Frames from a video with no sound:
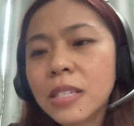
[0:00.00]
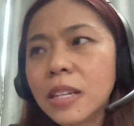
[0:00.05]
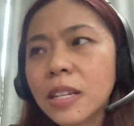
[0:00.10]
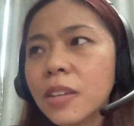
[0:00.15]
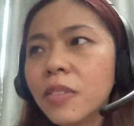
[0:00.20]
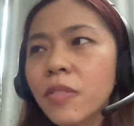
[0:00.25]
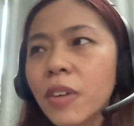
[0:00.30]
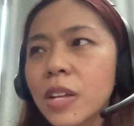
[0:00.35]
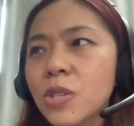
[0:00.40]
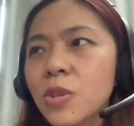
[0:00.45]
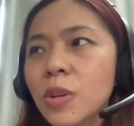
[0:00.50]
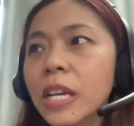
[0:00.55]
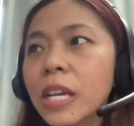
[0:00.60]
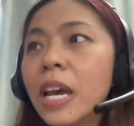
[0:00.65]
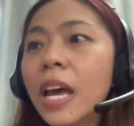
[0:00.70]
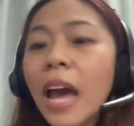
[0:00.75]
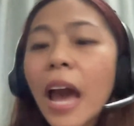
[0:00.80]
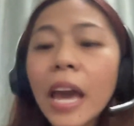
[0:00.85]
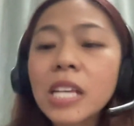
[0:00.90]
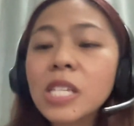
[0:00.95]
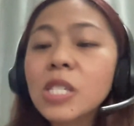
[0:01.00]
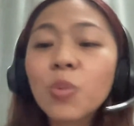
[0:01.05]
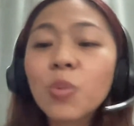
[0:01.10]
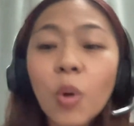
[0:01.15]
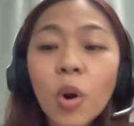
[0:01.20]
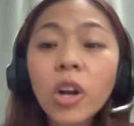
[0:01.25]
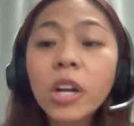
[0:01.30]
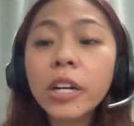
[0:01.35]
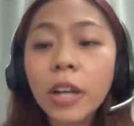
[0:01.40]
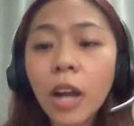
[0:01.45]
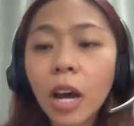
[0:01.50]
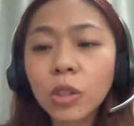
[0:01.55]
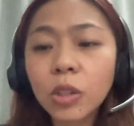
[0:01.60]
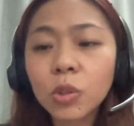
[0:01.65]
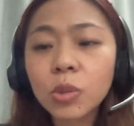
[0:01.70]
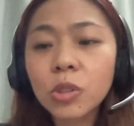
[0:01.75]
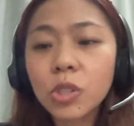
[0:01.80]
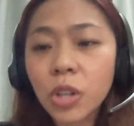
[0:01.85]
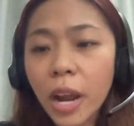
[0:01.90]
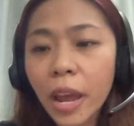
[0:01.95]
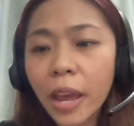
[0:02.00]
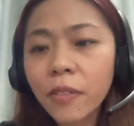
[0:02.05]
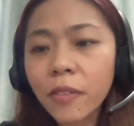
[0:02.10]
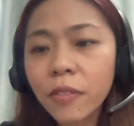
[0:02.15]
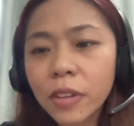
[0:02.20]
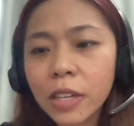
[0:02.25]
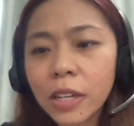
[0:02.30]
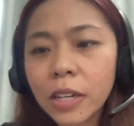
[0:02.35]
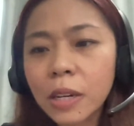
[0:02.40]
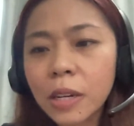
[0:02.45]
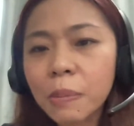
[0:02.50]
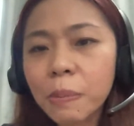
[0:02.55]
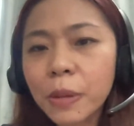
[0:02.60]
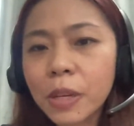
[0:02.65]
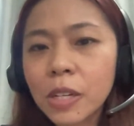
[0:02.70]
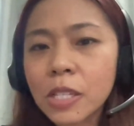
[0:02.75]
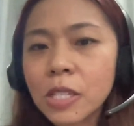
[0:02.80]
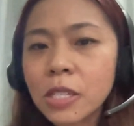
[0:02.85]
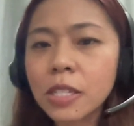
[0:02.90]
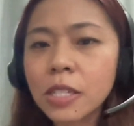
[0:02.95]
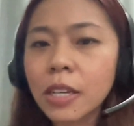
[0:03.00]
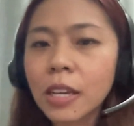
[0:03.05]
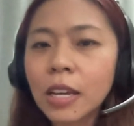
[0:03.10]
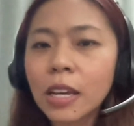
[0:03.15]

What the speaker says: and eventually I swore not to drive here because